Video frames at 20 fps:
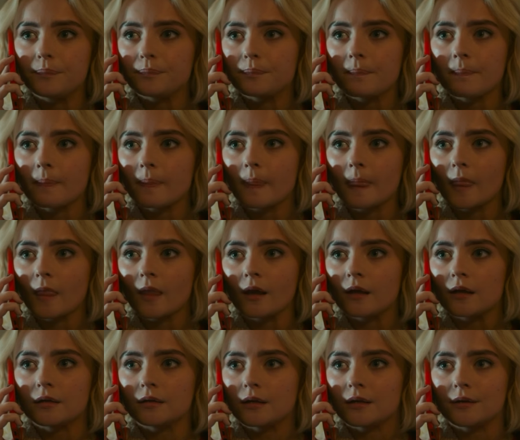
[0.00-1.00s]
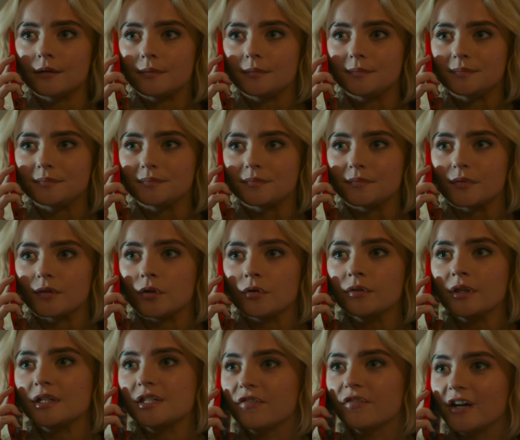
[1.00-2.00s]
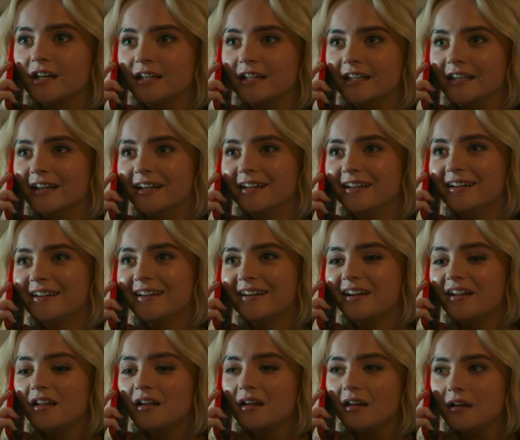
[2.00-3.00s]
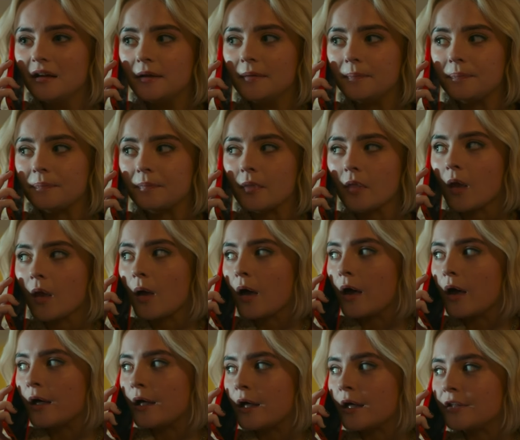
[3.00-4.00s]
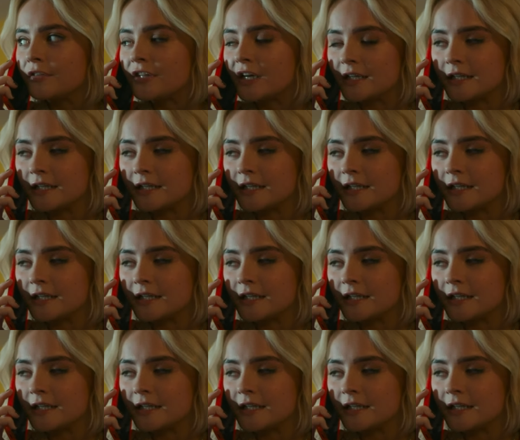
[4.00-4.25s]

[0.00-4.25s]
from another world or something, rather than the mundane answer that somehow not a